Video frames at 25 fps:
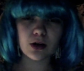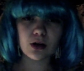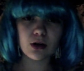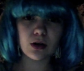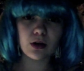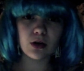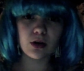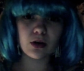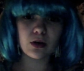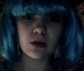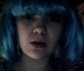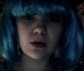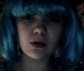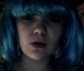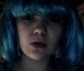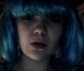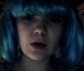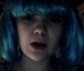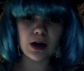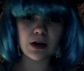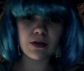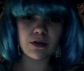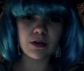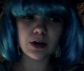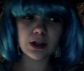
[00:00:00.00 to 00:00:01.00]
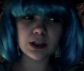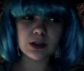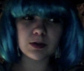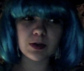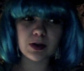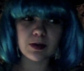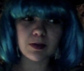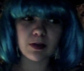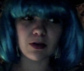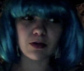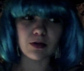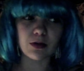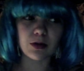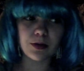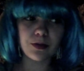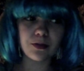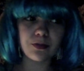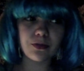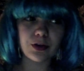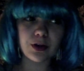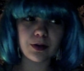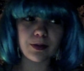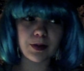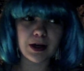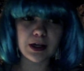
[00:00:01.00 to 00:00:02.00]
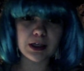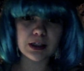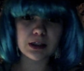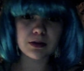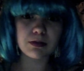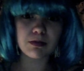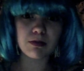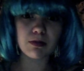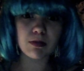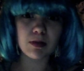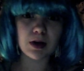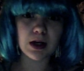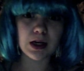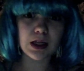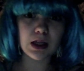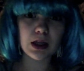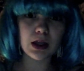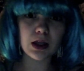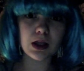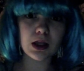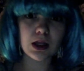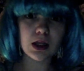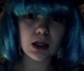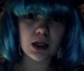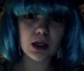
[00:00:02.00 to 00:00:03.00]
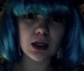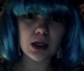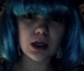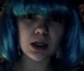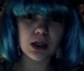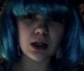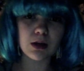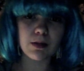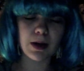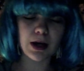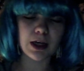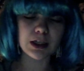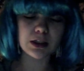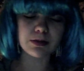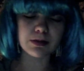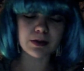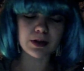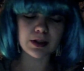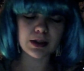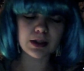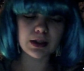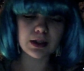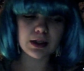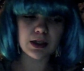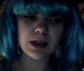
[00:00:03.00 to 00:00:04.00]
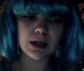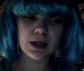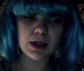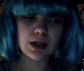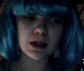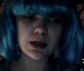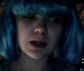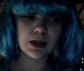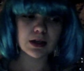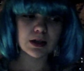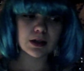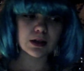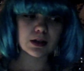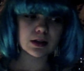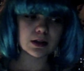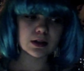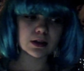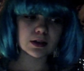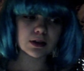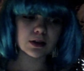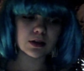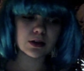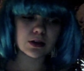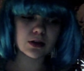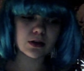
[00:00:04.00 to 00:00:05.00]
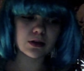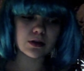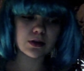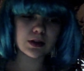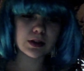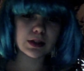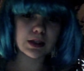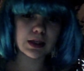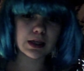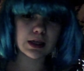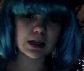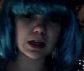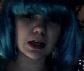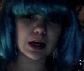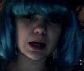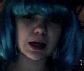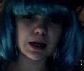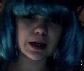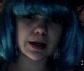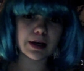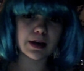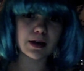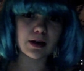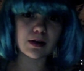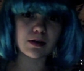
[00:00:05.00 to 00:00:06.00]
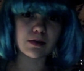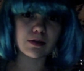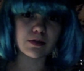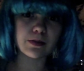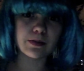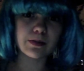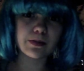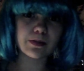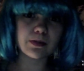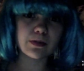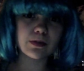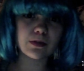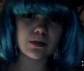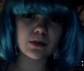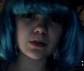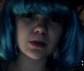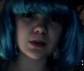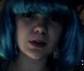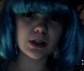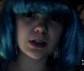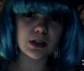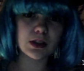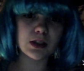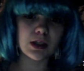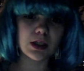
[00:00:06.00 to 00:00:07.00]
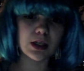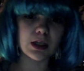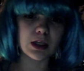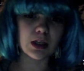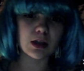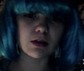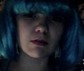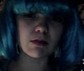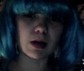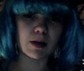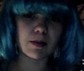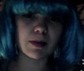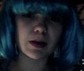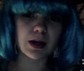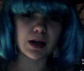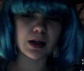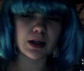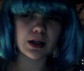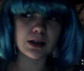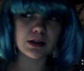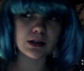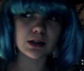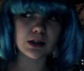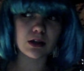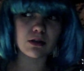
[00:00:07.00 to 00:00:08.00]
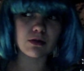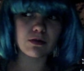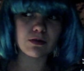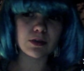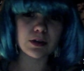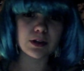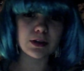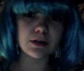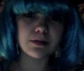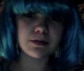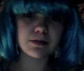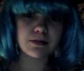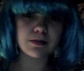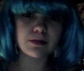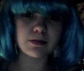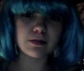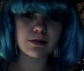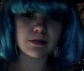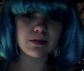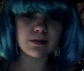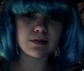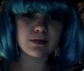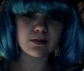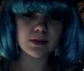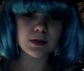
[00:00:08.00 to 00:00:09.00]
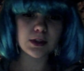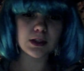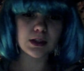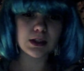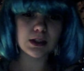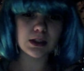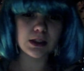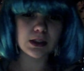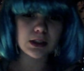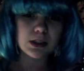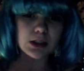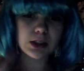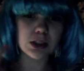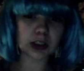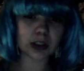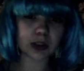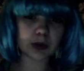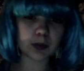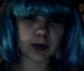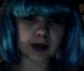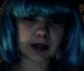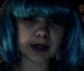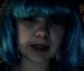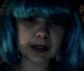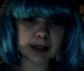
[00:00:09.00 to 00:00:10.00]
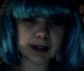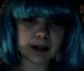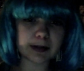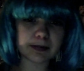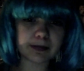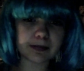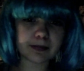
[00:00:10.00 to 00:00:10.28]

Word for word: whoever has been in my room for the past month, in the past month, knows that I am stealing my mannequin's outfit. And this is her wig,